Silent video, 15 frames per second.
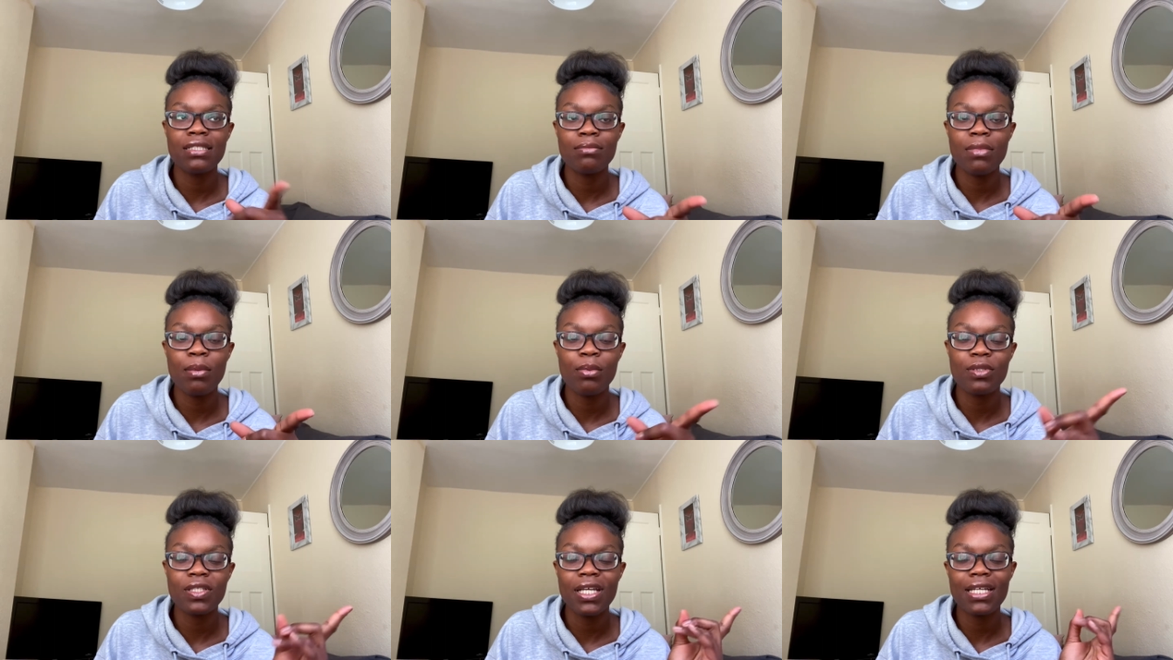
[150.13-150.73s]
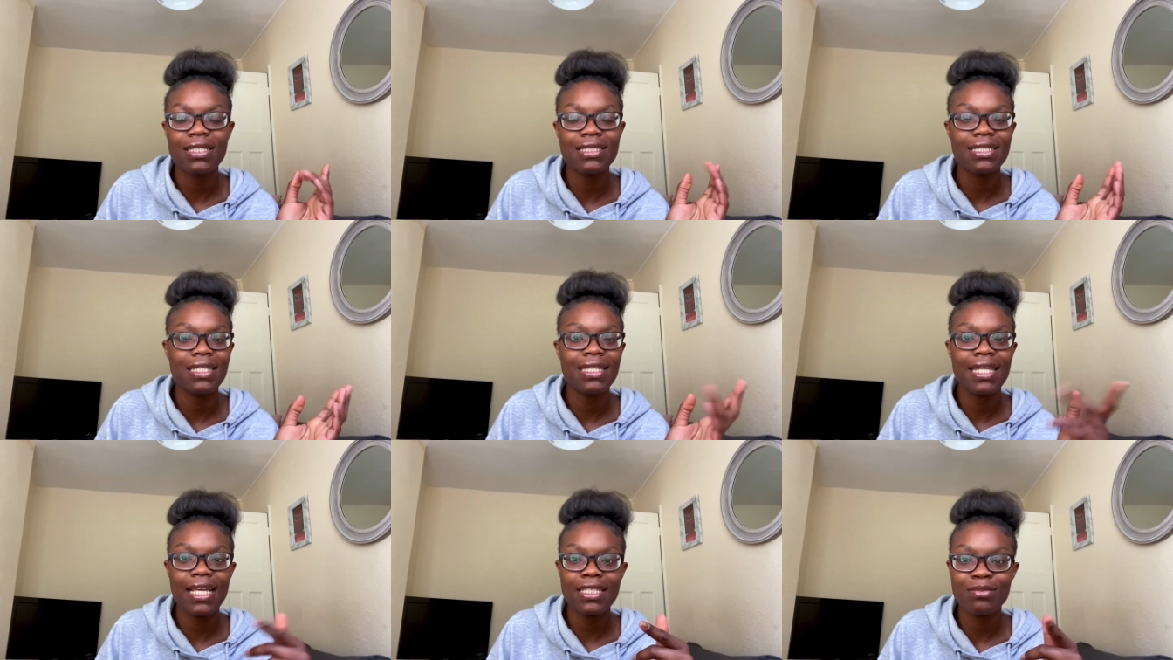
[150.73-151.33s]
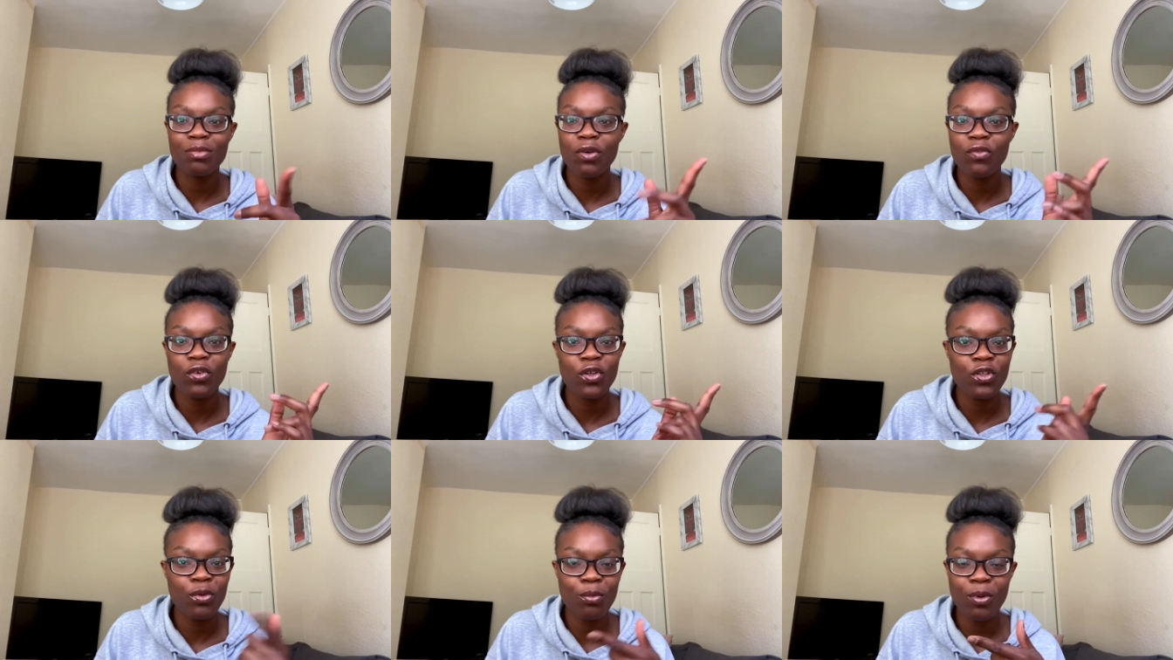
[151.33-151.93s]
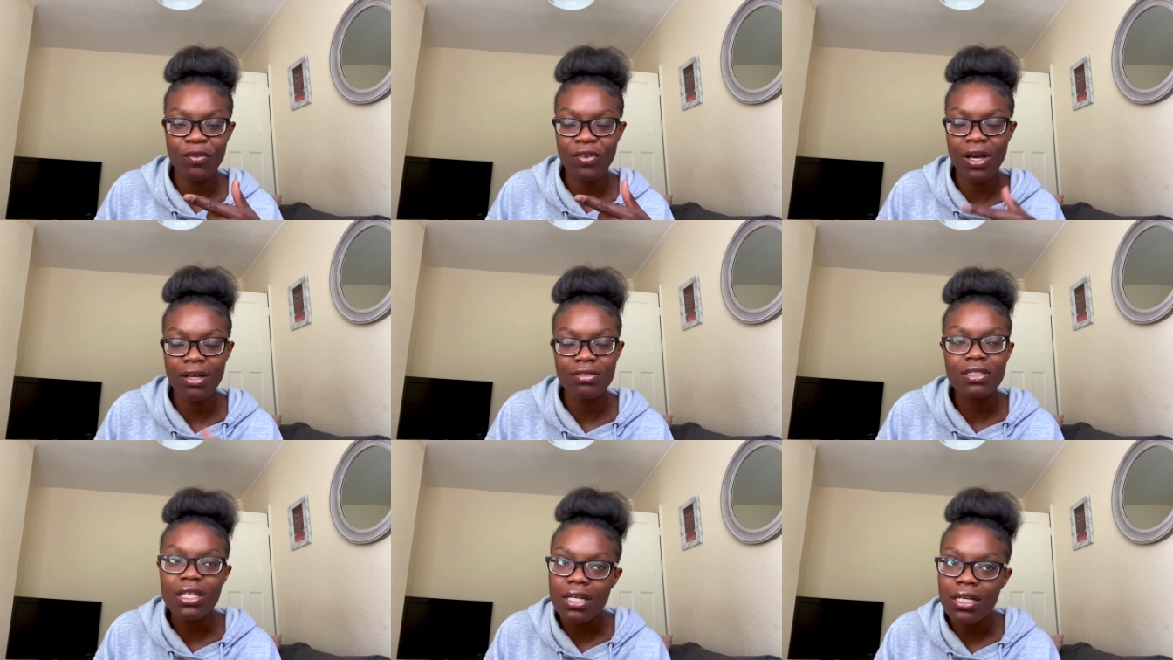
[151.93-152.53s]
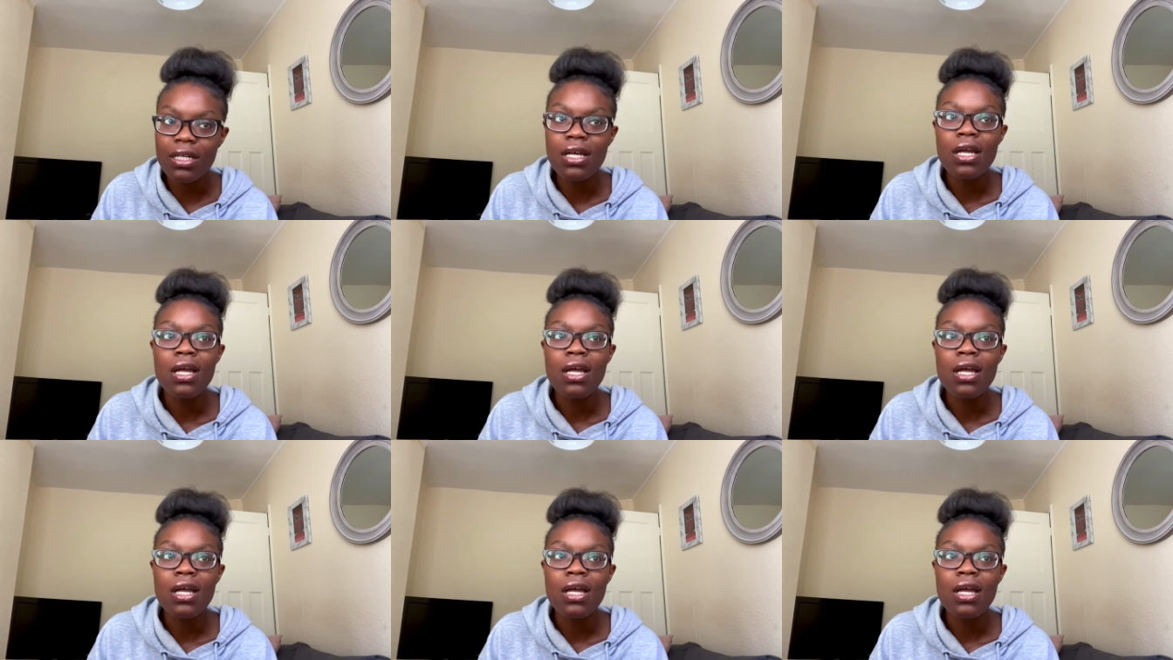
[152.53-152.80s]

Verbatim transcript: in my podcast next month or the month after.